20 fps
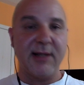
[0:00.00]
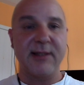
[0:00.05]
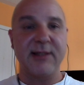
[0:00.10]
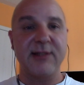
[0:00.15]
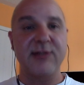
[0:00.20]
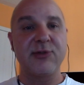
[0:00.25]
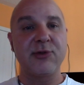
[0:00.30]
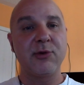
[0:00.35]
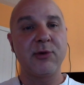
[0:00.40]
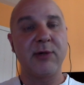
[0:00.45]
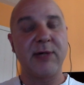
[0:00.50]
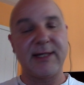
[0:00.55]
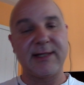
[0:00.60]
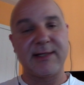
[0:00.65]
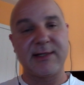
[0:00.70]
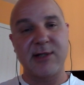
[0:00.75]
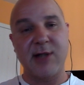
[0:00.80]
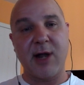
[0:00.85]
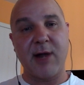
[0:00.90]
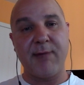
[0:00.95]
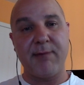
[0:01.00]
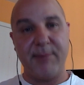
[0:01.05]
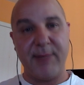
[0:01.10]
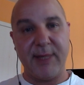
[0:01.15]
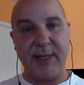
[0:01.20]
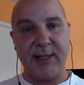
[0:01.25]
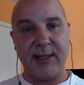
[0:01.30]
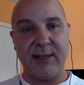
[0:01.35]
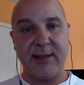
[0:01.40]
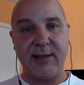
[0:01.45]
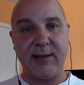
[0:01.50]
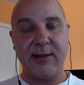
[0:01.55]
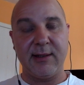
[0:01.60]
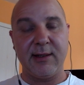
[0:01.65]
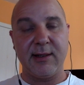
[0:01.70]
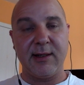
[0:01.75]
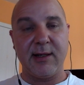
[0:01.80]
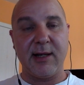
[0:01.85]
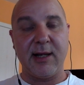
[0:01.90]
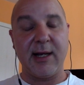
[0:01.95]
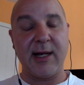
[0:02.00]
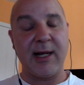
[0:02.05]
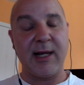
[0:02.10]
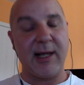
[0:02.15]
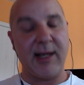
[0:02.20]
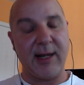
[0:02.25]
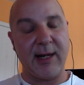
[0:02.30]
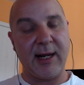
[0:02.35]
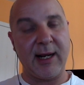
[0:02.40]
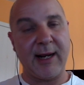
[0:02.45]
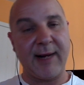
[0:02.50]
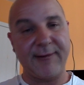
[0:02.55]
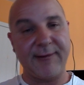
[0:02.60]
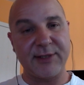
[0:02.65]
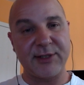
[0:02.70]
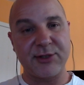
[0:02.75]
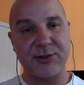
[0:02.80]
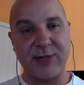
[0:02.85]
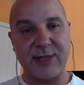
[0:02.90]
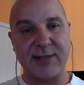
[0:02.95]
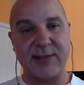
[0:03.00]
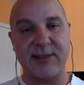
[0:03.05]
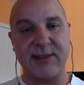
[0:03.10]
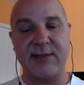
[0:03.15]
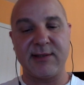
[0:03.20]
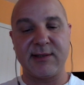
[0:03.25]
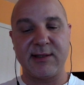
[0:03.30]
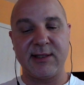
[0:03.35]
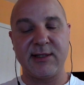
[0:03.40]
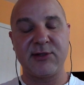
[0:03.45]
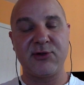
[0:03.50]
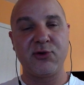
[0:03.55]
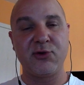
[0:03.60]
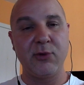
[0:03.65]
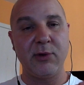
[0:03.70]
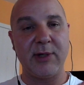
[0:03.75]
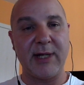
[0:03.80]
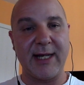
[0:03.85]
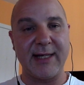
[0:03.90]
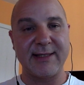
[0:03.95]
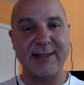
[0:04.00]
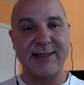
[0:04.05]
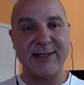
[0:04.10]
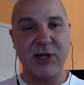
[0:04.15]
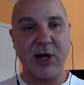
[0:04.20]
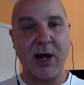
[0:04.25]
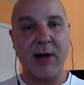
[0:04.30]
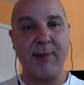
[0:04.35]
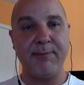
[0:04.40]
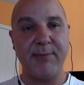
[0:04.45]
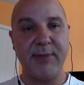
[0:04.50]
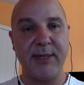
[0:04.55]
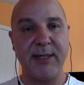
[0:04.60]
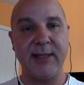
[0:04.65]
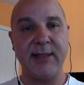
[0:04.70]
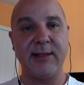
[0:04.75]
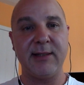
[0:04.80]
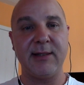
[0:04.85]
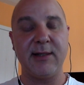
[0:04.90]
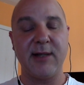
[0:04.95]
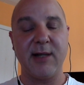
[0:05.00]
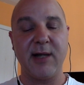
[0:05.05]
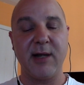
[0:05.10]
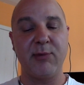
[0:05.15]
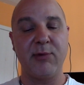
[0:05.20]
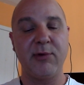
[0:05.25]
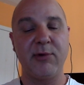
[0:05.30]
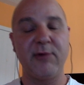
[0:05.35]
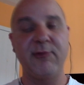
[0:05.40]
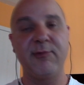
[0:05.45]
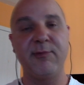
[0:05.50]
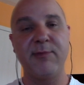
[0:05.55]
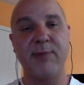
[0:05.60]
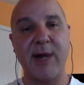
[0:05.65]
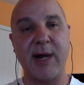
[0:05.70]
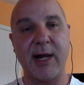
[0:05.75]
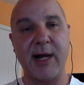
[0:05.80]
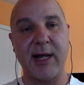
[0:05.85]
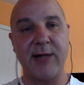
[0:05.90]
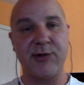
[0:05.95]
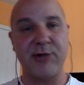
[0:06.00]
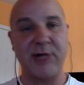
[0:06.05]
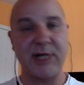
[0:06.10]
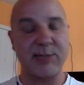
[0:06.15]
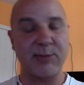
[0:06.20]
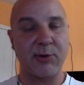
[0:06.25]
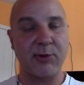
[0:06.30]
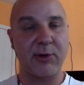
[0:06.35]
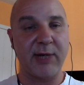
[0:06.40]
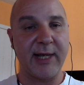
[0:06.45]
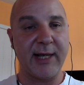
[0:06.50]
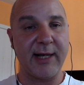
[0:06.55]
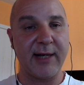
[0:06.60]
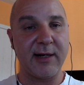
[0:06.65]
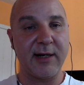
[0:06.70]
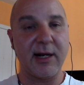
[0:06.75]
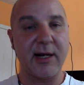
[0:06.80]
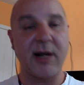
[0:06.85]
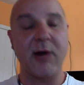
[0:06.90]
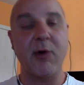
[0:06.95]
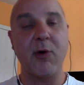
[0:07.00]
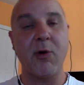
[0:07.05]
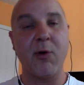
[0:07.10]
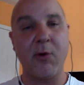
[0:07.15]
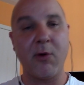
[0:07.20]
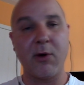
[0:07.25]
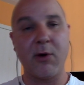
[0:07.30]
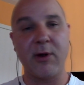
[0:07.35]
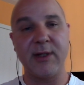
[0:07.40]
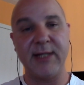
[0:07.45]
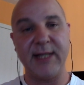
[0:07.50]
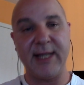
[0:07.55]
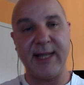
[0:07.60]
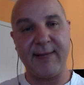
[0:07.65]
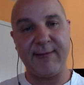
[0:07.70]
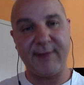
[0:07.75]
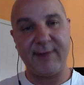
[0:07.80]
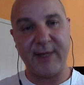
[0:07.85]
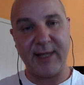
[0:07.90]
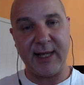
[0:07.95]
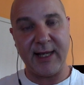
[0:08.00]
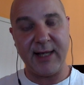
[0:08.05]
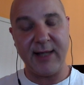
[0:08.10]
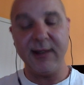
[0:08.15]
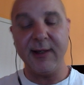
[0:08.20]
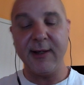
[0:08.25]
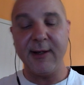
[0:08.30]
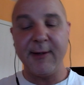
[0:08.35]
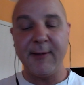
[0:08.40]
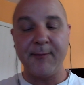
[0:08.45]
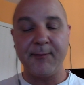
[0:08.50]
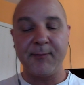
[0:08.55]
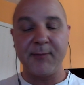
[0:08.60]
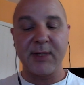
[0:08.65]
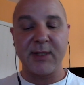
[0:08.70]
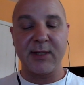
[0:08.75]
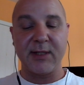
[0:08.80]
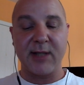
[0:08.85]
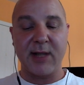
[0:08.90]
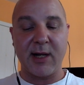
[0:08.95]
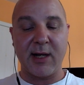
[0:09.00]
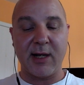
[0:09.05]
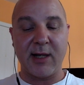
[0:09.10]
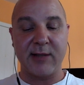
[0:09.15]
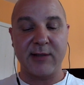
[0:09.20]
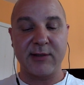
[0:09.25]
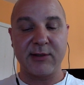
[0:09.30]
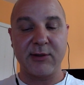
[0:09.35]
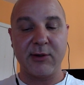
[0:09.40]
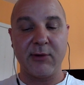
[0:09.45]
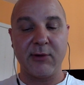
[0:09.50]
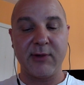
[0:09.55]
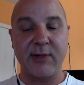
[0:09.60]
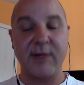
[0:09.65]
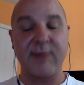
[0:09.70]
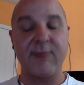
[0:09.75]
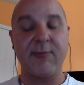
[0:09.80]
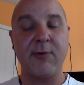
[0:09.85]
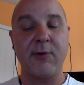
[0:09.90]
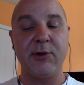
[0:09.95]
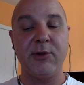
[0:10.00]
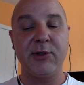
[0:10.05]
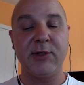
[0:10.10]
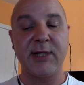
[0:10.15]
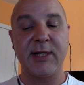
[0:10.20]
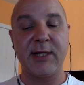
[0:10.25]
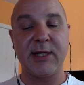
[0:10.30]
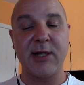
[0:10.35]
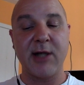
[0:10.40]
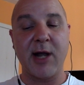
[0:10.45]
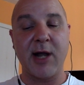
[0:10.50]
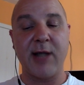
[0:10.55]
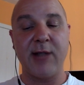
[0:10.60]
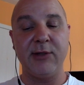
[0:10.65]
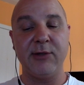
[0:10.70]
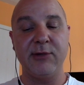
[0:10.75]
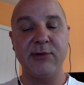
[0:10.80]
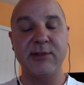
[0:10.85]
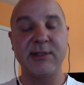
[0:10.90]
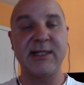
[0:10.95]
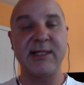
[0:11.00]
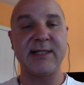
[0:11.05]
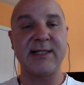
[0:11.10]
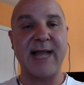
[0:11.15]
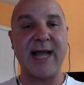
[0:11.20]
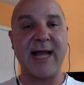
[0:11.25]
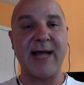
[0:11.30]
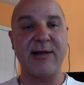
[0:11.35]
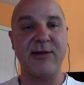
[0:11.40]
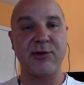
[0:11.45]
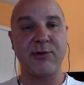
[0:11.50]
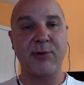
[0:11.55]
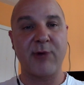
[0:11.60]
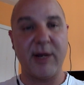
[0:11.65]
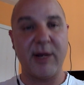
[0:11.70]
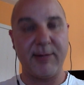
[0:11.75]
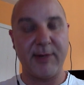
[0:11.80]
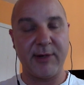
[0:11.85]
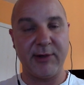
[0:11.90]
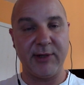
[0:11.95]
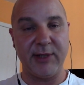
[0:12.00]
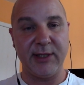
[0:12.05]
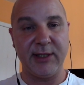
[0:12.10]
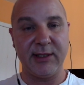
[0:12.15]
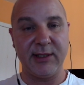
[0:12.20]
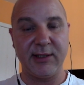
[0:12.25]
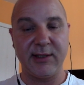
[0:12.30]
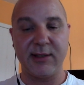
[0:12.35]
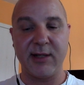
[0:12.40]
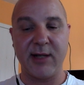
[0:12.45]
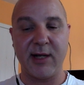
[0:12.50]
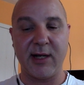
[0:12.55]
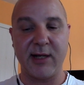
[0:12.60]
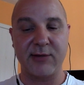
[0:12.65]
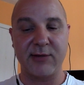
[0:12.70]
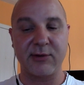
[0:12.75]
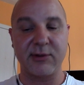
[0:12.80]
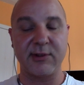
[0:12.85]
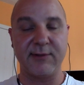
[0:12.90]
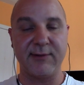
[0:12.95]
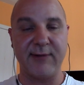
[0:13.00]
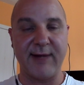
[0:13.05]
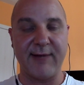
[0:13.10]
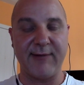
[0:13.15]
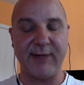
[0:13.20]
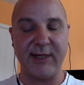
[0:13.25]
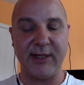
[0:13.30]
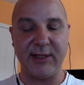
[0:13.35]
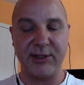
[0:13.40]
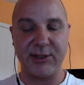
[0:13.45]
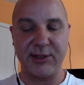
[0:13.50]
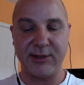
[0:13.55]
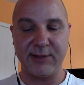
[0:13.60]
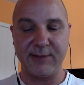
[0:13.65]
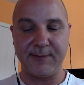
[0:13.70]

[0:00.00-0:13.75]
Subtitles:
This tool has not been, and I have to stress this tool has not been approved by Transport Canada or the FAA, so therefore you cannot use this as your primary source of navigation.